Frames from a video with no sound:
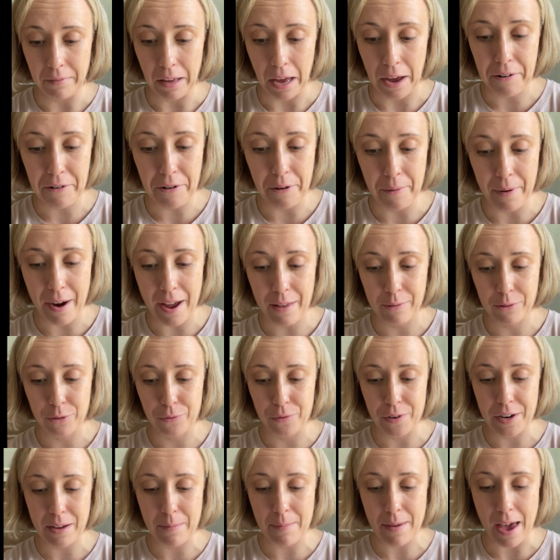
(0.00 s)
I don't know why that was
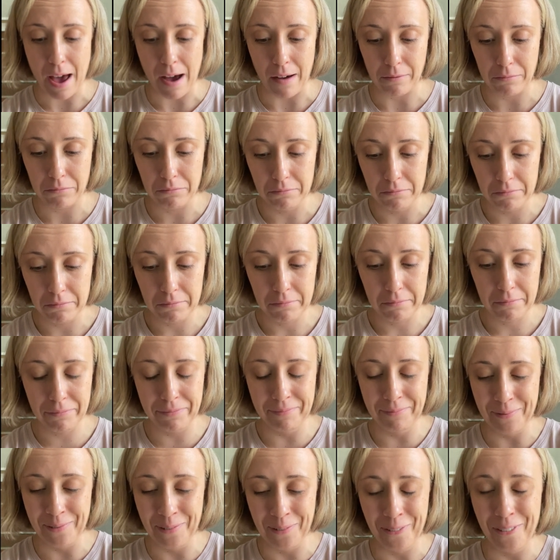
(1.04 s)
freaking me out.
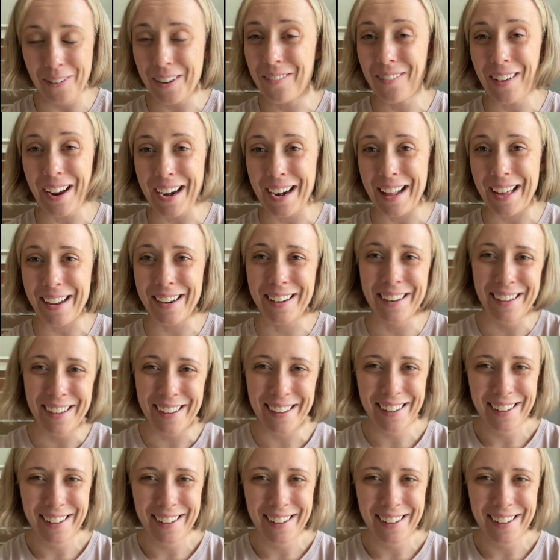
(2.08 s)
We made it.